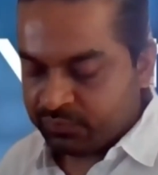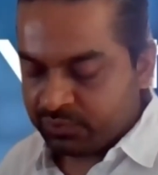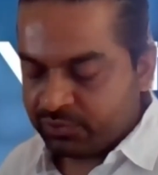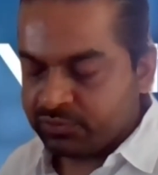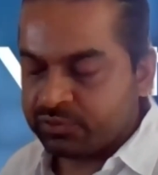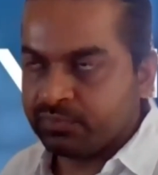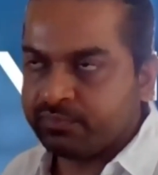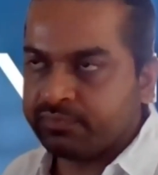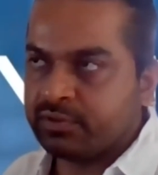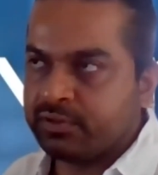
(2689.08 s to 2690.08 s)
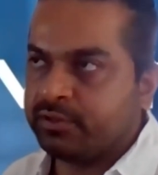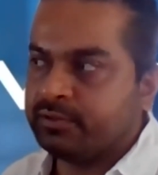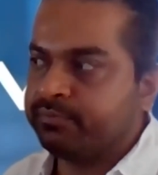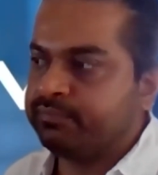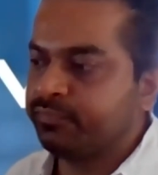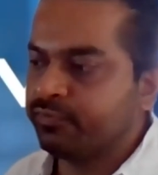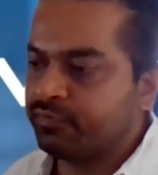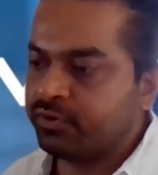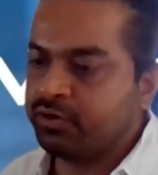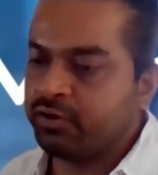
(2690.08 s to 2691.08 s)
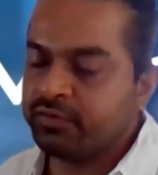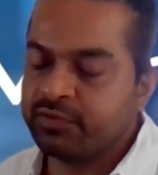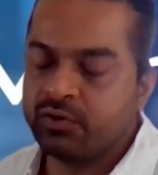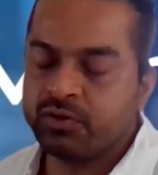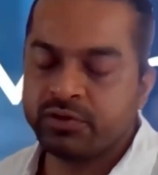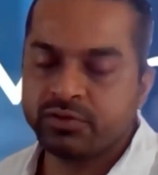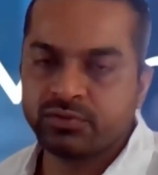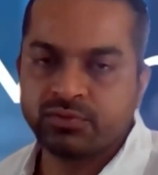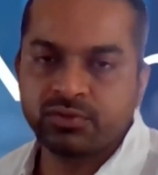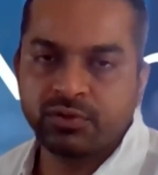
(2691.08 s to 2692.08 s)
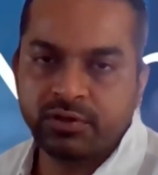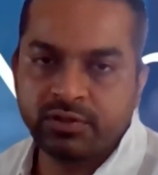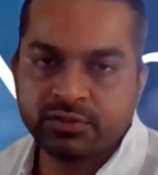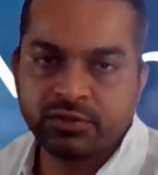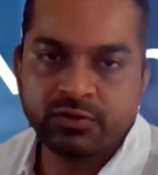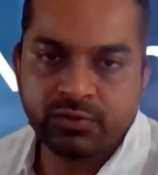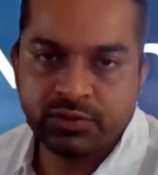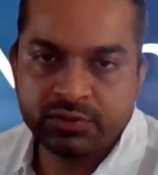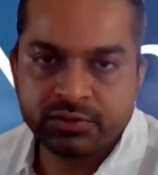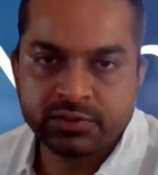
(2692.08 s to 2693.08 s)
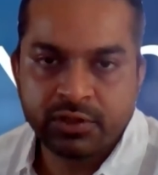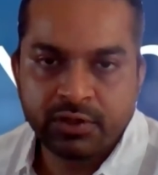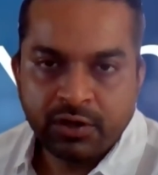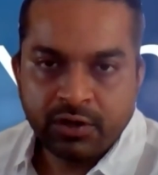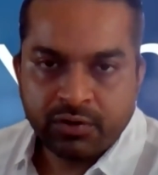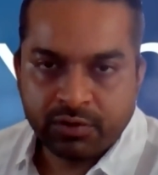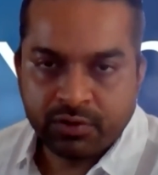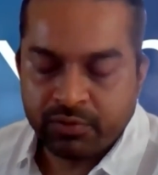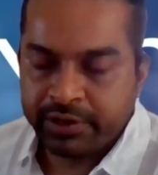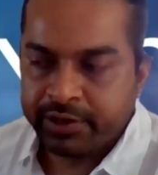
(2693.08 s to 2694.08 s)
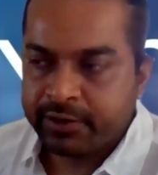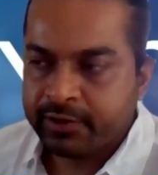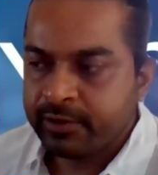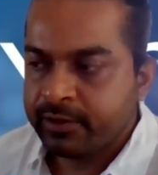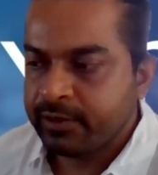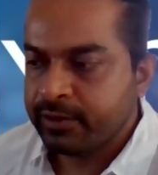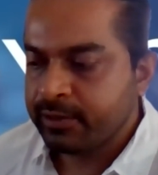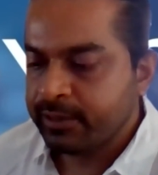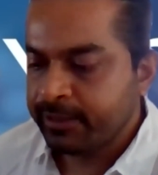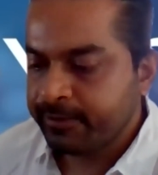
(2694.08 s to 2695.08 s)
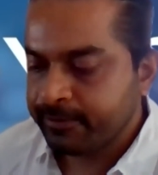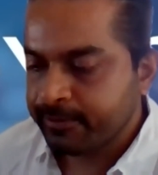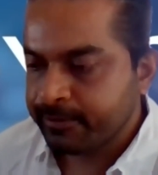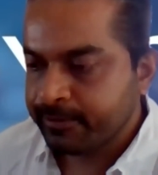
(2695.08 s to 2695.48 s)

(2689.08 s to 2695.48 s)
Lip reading: for you. So, for a lot of the audience who's going to listen into this recording later,